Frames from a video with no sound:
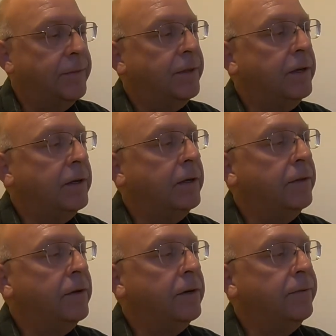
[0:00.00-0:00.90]
thing in
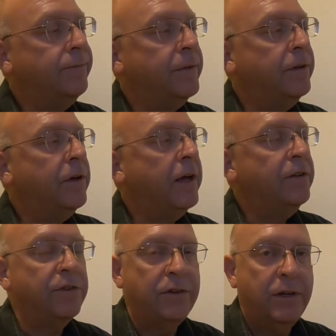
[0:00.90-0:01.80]
there, the
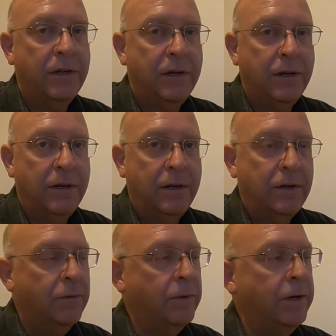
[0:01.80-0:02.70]
notch,
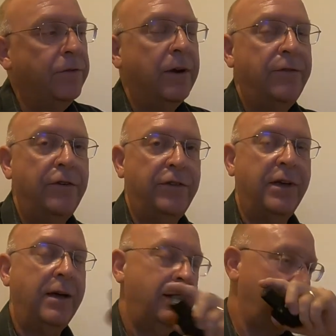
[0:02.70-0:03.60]
whenever I first
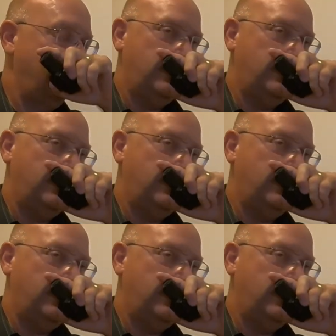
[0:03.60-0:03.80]
got it,